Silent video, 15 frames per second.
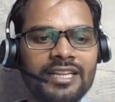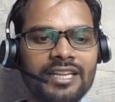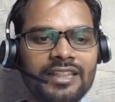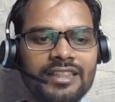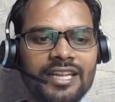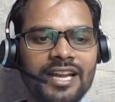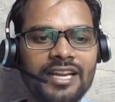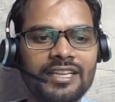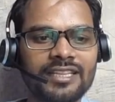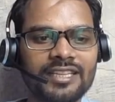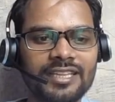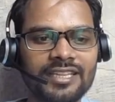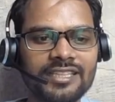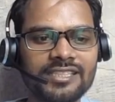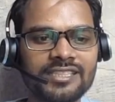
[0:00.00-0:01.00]
In that
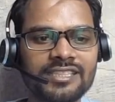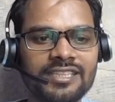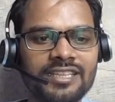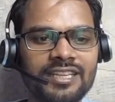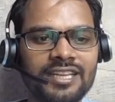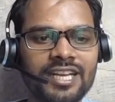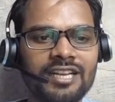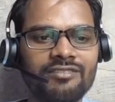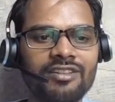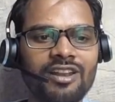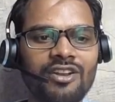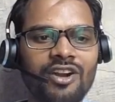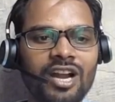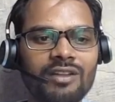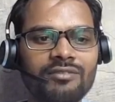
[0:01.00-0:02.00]
case it
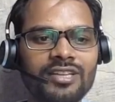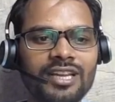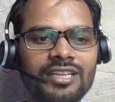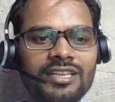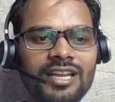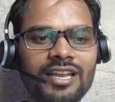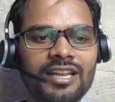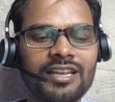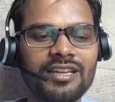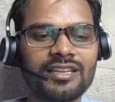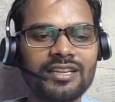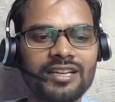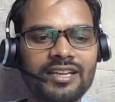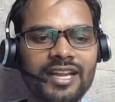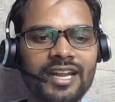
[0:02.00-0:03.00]
will not be a null,
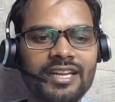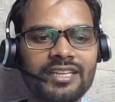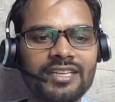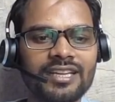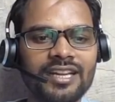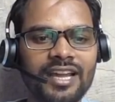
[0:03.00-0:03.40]
right?